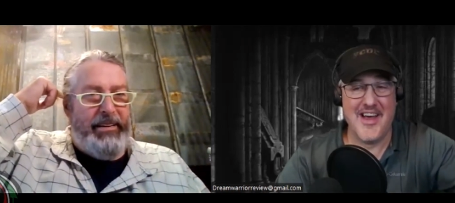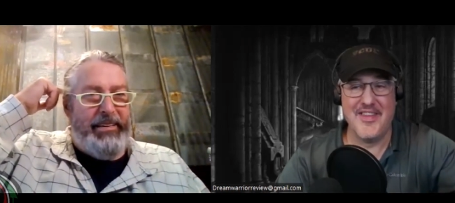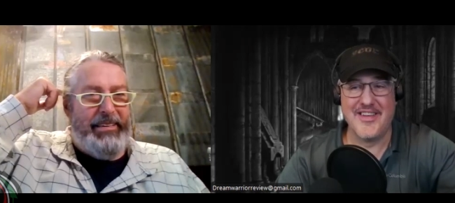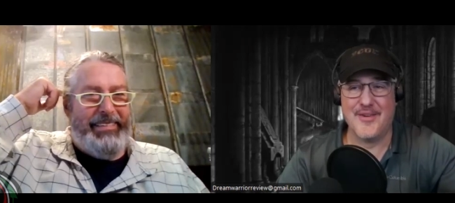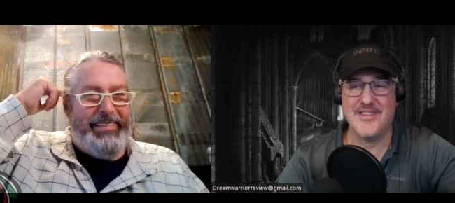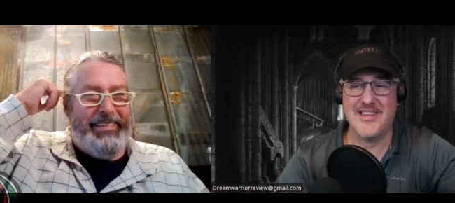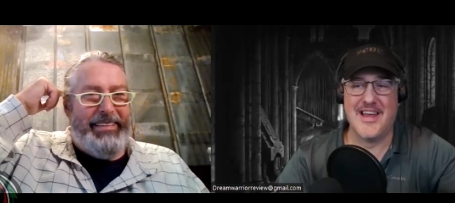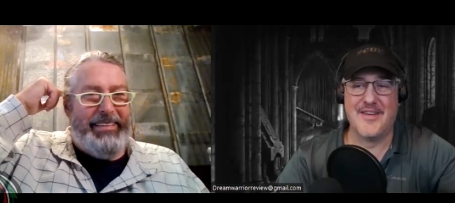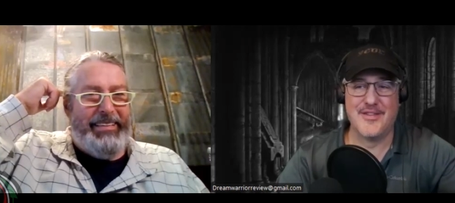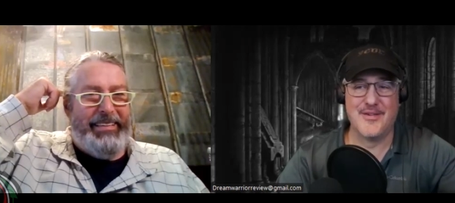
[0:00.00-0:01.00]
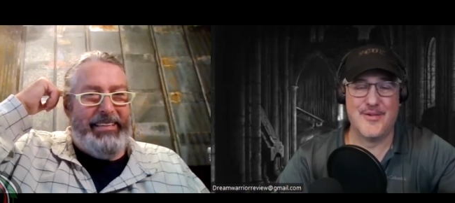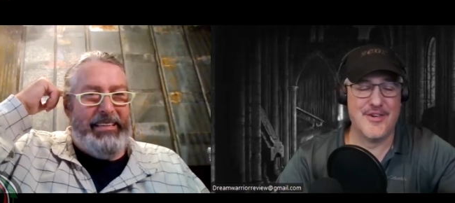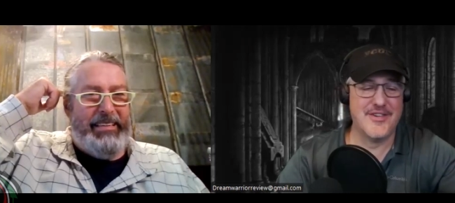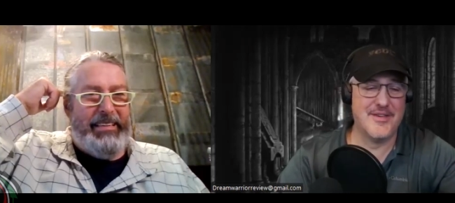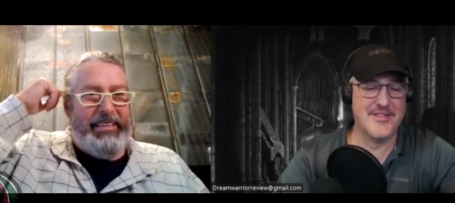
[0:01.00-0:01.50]
Speaker 1: I think that wasn't that after the
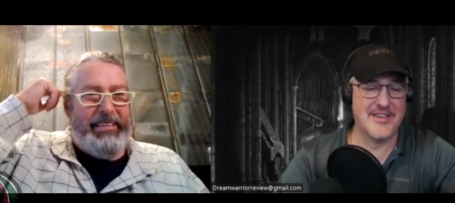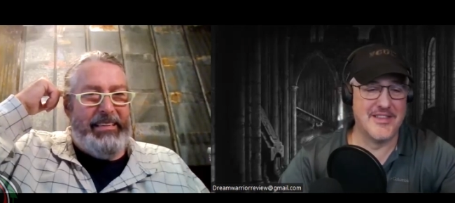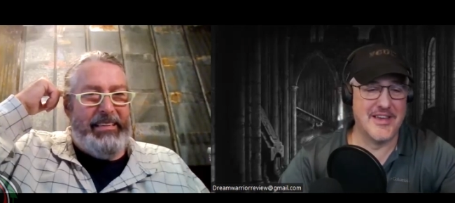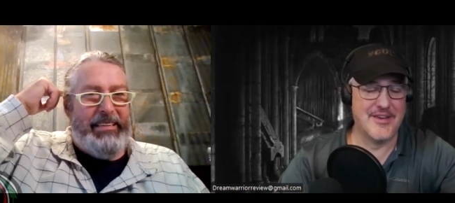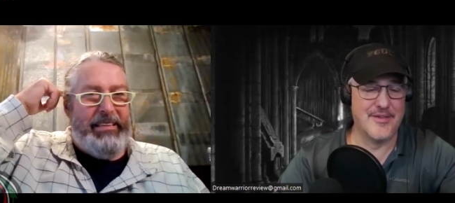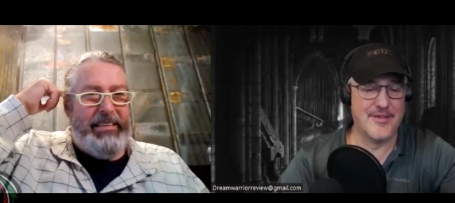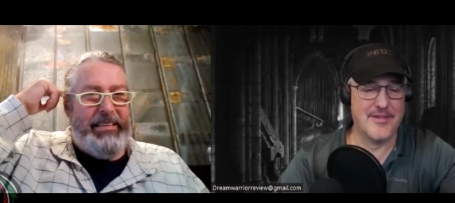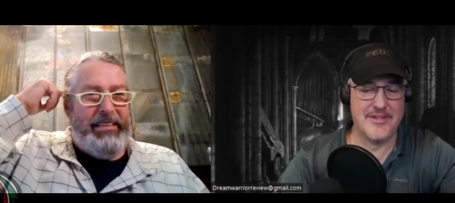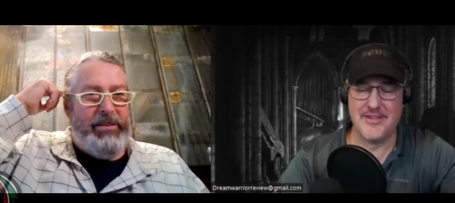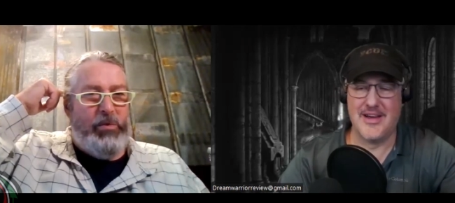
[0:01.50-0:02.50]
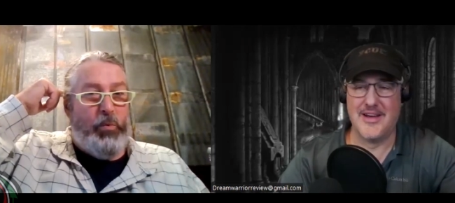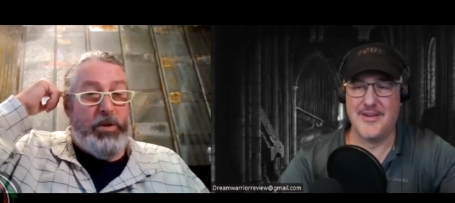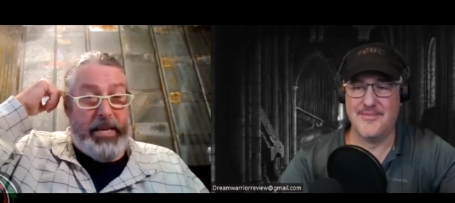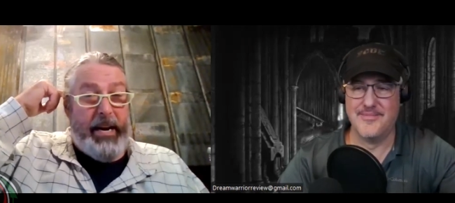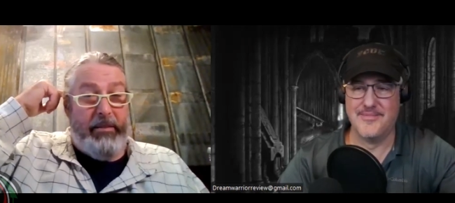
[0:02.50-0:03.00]
war. That was like later. Um,
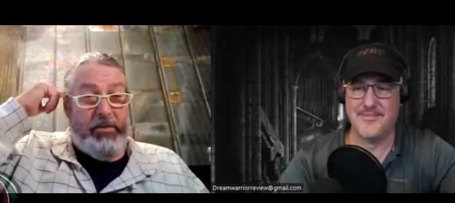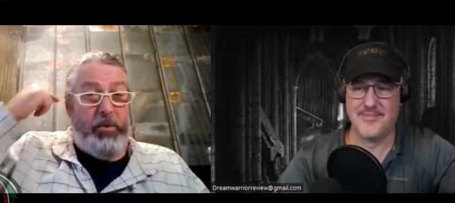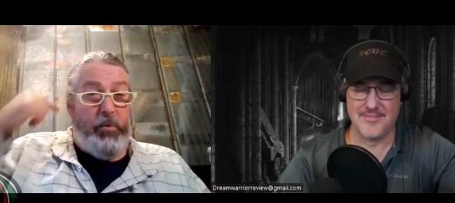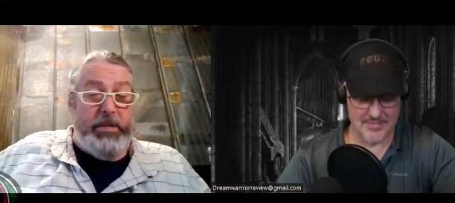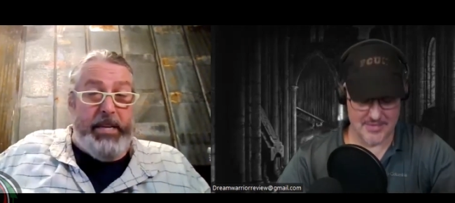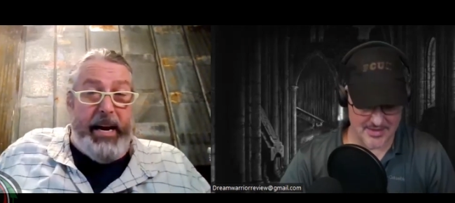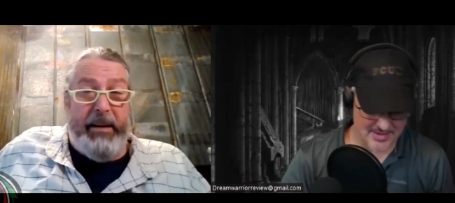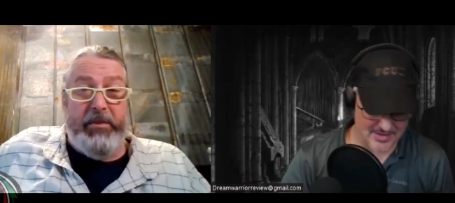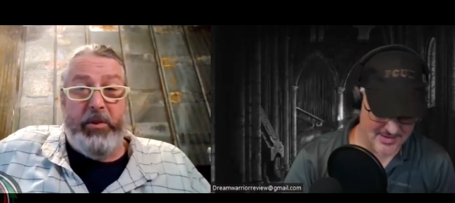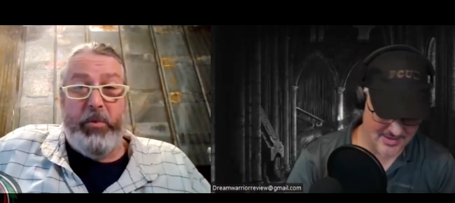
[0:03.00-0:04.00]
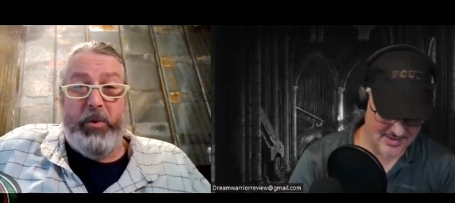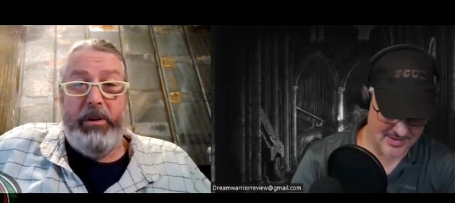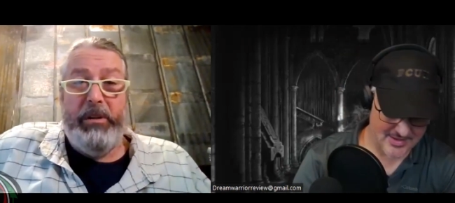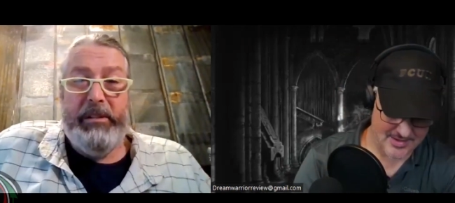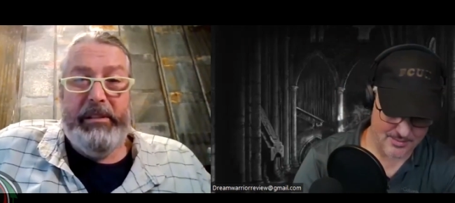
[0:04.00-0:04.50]
was that
Speaker 2: after? The, was that after the
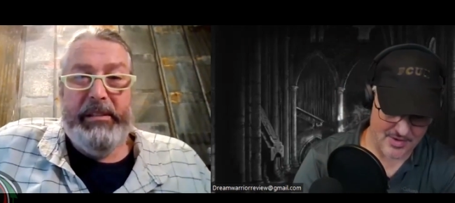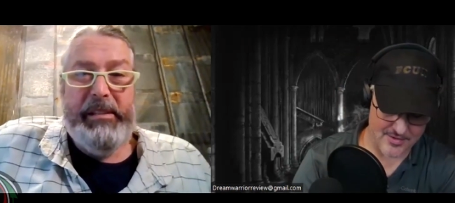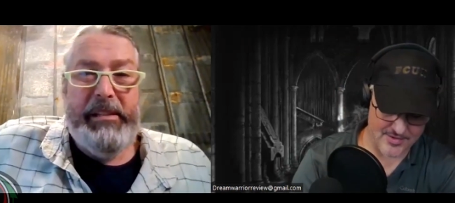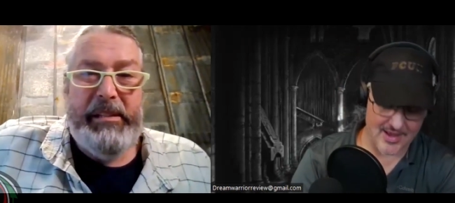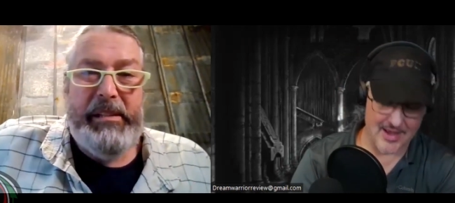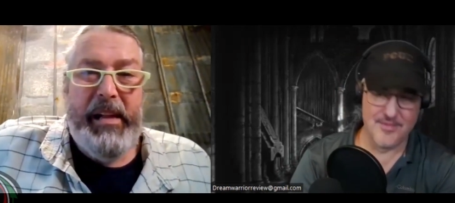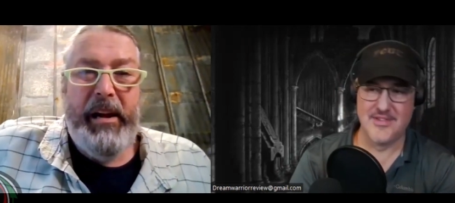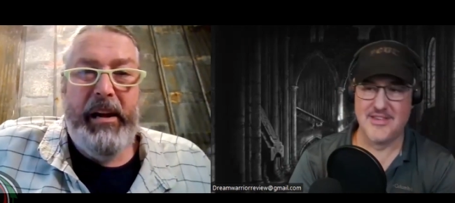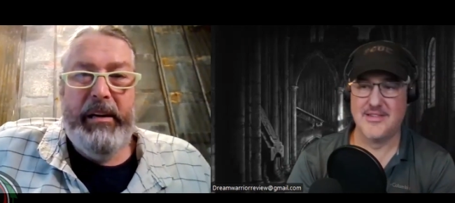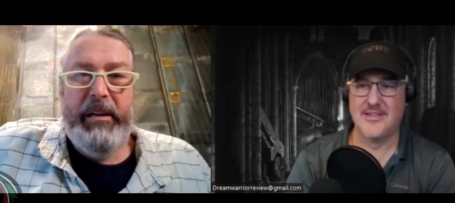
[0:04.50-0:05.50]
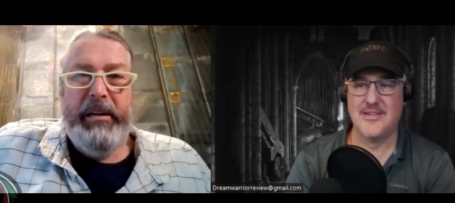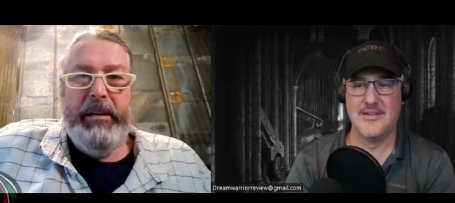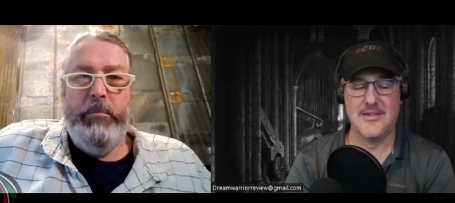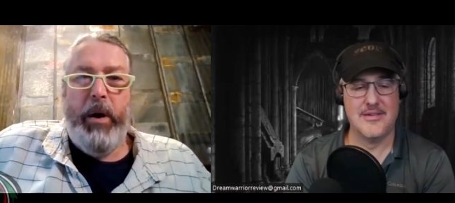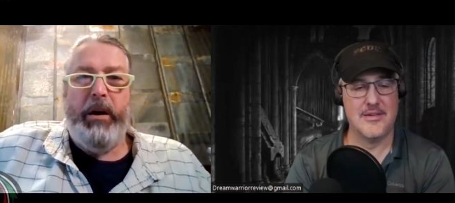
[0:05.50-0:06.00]
war?
Speaker 1: Modern Times was it?
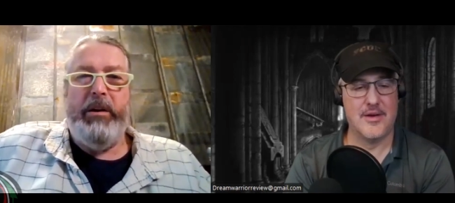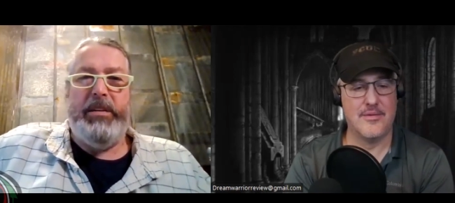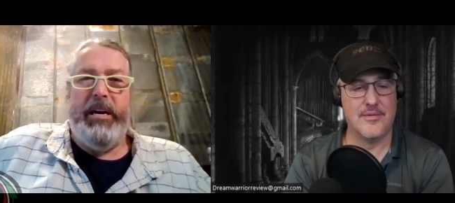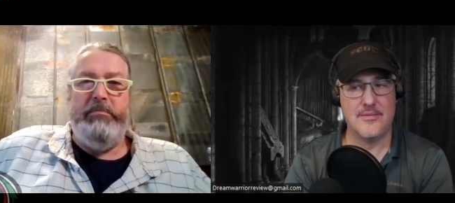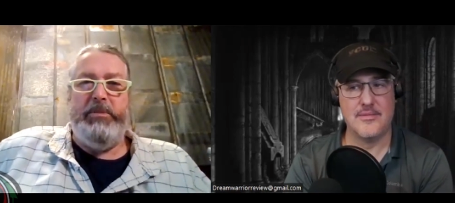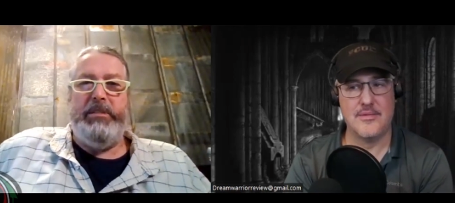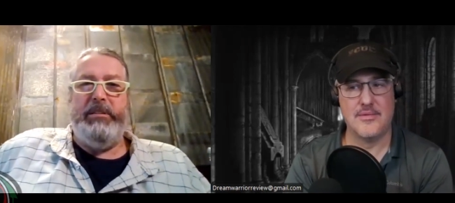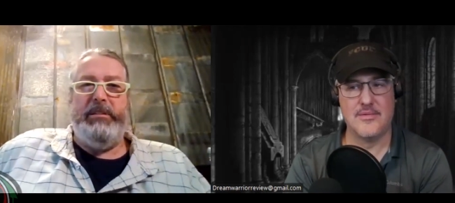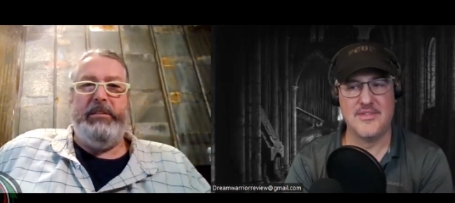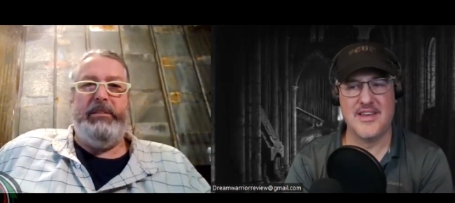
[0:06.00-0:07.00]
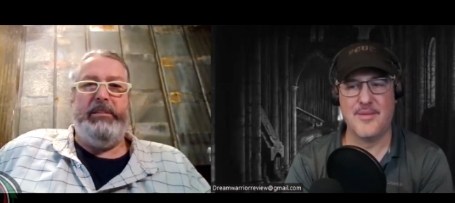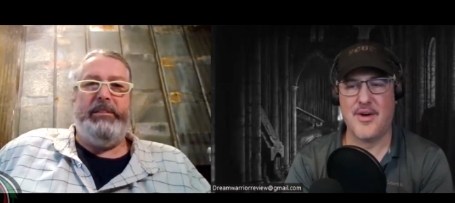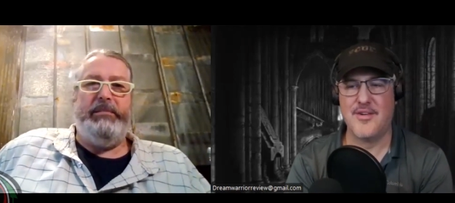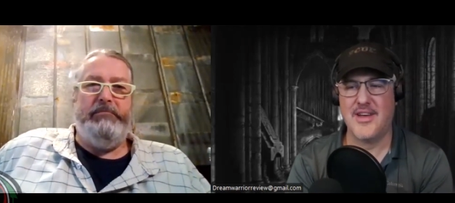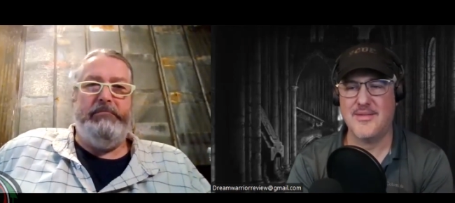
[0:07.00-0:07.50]
Modern oh, Times. Was that
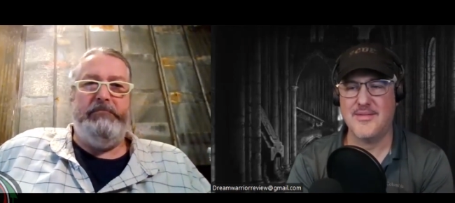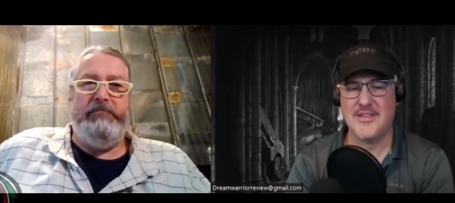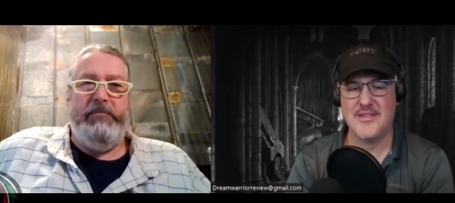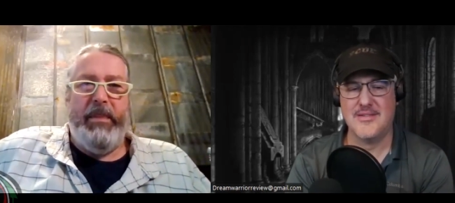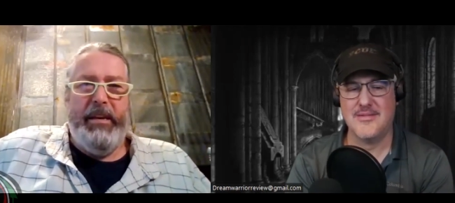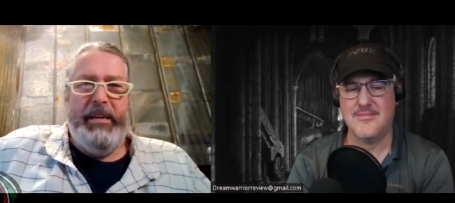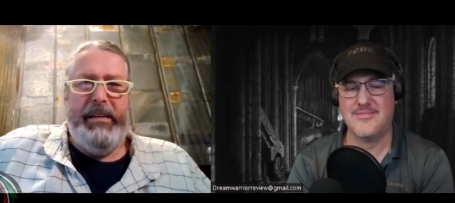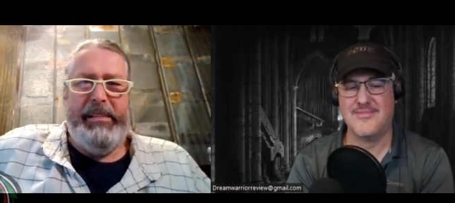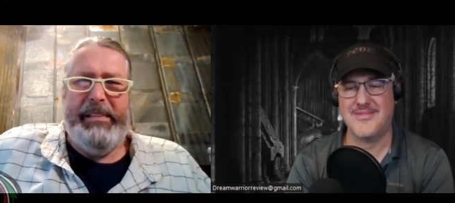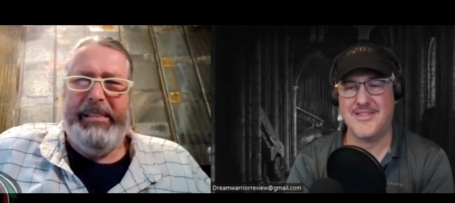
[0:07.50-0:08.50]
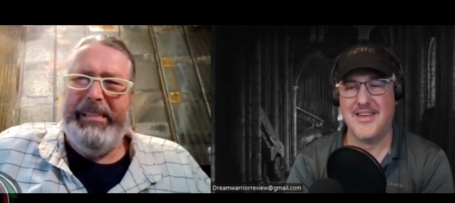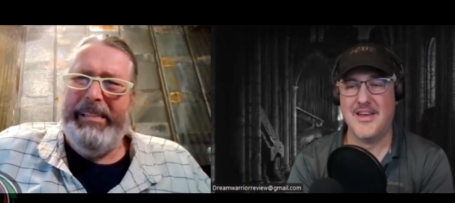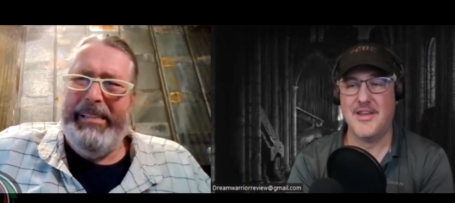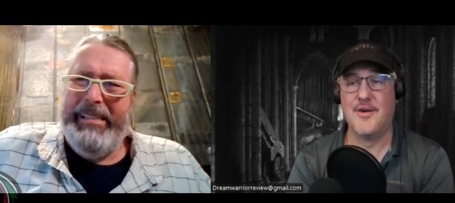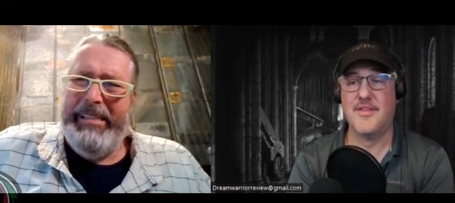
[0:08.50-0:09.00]
Modern Times? no,